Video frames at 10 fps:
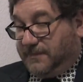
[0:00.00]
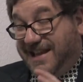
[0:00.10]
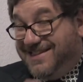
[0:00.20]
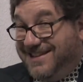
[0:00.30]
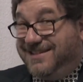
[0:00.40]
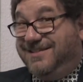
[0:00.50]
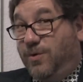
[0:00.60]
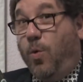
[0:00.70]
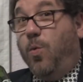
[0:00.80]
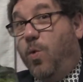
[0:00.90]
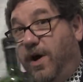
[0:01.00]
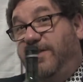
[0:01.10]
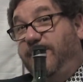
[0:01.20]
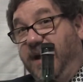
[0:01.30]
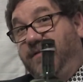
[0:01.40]
this is one
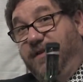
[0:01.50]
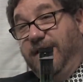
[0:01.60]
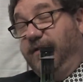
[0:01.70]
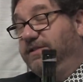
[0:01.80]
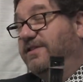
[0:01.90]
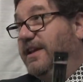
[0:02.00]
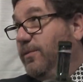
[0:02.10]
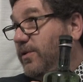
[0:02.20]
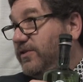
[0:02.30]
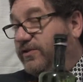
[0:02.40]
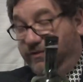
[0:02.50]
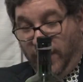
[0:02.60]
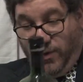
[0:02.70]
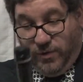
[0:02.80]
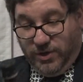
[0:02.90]
of my favorites. It was
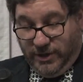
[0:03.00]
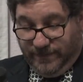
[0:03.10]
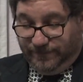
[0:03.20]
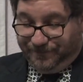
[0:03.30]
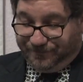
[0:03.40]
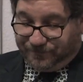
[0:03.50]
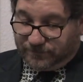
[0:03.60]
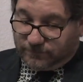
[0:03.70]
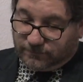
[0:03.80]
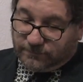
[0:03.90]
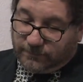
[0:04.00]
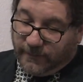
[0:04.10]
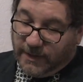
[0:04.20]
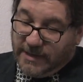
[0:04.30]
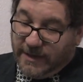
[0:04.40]
so good.
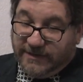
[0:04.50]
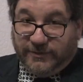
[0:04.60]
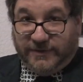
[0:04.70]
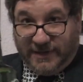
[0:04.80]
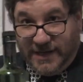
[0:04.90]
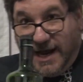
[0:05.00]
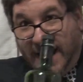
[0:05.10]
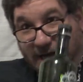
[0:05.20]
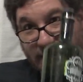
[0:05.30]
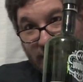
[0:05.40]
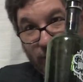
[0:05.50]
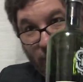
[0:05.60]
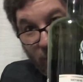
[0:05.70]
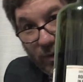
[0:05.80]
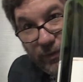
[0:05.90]
Now, this is a
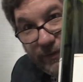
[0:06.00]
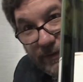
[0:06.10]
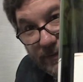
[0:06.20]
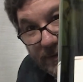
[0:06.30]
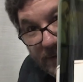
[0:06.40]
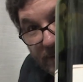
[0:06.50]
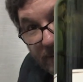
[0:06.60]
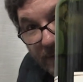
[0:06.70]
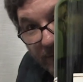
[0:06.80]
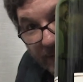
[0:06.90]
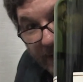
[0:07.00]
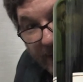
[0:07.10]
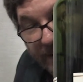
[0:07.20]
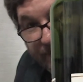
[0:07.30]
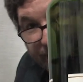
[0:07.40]
9-year-old.
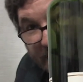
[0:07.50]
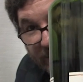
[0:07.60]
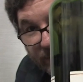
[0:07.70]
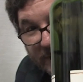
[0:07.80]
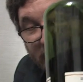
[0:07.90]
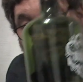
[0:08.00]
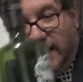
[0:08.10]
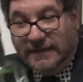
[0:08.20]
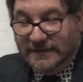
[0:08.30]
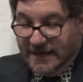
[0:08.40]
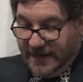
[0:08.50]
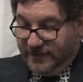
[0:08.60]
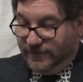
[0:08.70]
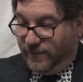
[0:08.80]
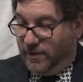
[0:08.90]
Okay, that's what the 9
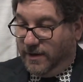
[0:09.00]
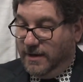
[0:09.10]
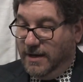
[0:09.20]
stands for.